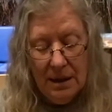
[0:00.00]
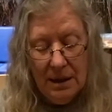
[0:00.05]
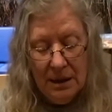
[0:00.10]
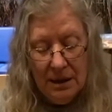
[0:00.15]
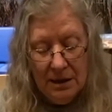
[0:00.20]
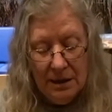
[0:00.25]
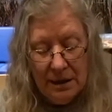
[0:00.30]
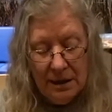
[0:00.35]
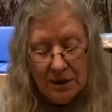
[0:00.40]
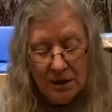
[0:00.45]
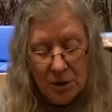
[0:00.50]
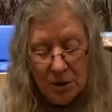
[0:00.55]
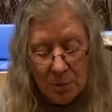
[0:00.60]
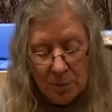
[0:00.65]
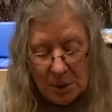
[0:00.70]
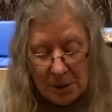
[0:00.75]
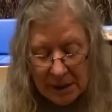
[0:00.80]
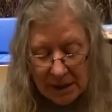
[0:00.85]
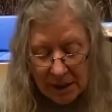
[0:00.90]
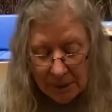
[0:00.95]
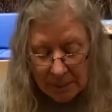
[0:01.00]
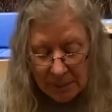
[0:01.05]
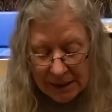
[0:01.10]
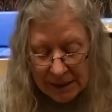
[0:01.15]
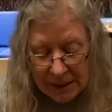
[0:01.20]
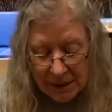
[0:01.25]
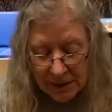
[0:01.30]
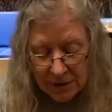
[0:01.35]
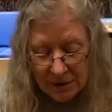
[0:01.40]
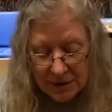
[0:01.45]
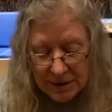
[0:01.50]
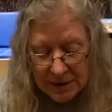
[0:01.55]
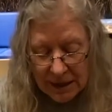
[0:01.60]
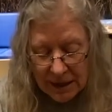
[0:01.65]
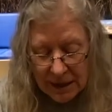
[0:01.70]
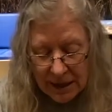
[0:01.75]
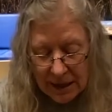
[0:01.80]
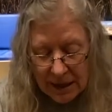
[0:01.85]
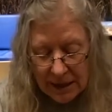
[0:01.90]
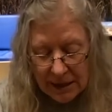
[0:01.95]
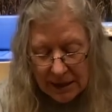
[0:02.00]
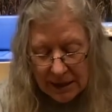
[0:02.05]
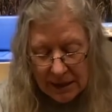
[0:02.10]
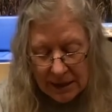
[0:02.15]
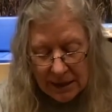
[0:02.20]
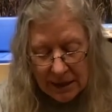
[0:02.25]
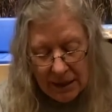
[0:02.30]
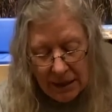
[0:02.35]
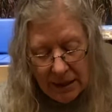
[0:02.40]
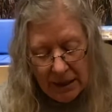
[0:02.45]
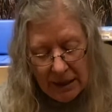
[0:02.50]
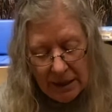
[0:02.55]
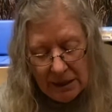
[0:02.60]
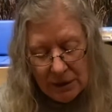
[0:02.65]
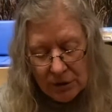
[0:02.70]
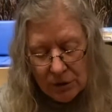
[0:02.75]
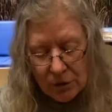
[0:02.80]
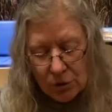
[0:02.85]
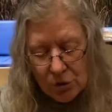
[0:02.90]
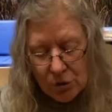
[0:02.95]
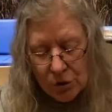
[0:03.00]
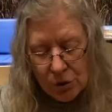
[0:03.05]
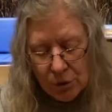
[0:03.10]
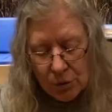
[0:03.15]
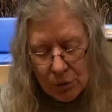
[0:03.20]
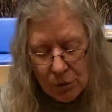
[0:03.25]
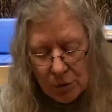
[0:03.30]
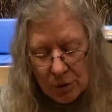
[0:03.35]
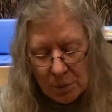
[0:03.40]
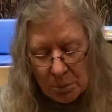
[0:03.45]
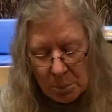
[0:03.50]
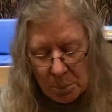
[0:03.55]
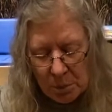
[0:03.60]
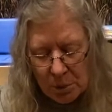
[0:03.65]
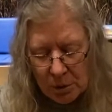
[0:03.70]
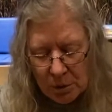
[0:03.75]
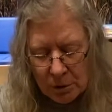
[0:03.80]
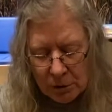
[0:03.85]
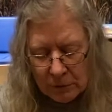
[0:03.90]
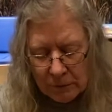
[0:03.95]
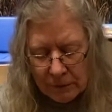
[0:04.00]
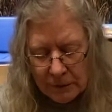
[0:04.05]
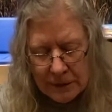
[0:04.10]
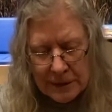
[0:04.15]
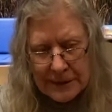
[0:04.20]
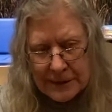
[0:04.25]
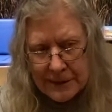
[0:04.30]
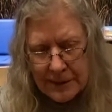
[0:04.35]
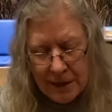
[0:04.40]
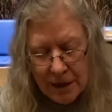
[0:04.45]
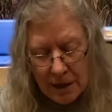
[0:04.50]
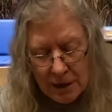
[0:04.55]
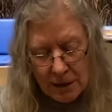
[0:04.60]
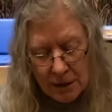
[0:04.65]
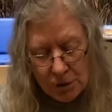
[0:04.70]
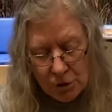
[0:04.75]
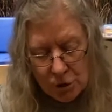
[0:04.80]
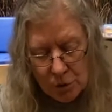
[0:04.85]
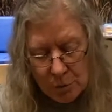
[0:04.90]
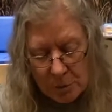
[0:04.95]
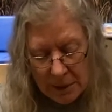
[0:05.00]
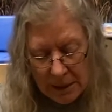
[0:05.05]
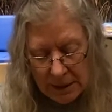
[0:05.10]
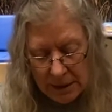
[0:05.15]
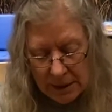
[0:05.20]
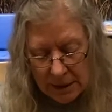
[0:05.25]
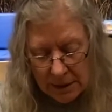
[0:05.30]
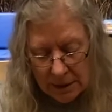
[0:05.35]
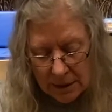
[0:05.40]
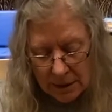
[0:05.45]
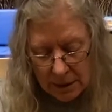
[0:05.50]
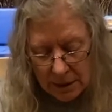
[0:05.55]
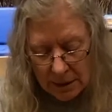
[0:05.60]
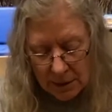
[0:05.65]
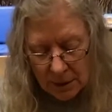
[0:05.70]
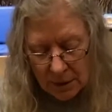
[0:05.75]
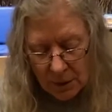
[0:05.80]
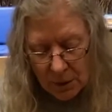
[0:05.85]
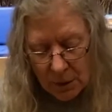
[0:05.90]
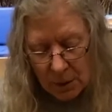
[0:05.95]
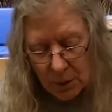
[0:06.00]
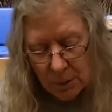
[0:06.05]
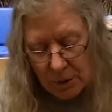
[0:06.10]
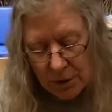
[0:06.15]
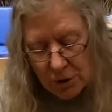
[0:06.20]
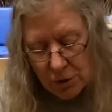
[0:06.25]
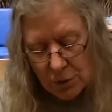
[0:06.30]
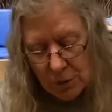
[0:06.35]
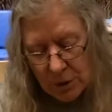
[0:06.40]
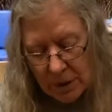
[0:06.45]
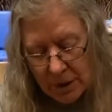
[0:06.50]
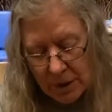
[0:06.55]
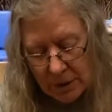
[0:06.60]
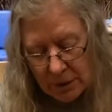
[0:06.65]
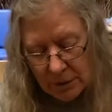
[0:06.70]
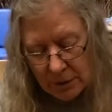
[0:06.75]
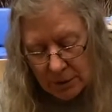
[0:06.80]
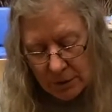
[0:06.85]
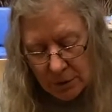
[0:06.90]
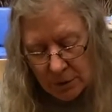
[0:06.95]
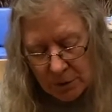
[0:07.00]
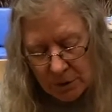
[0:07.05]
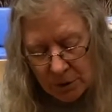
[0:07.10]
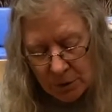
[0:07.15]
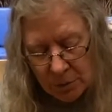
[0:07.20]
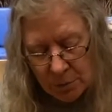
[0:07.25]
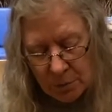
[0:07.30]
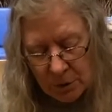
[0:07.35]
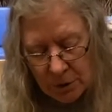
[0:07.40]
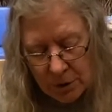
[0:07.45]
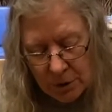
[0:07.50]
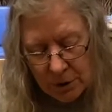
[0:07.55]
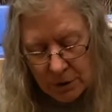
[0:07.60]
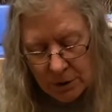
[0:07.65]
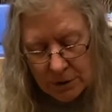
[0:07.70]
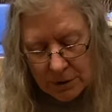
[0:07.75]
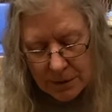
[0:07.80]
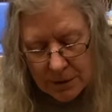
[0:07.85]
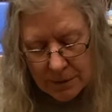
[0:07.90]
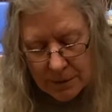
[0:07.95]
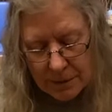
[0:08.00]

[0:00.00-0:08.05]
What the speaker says: Let's open up the other side, and it'll show you the beautiful design that you made when you colored with your markers.